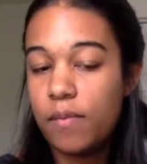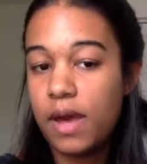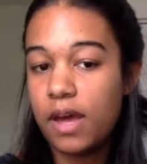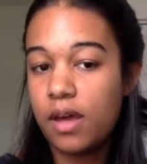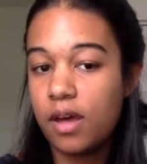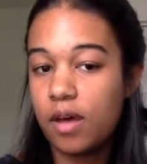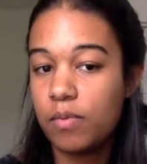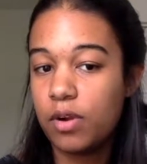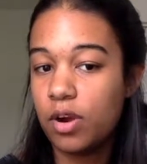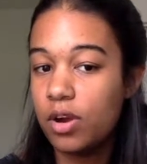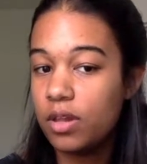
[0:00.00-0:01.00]
back up,
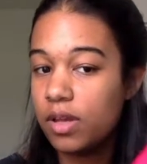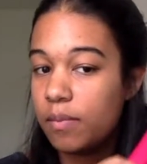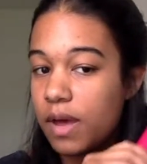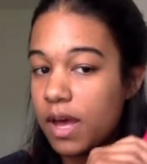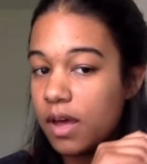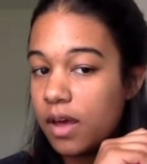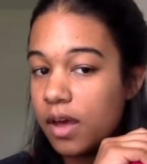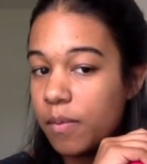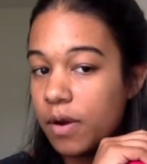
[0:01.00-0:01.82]
curling back up.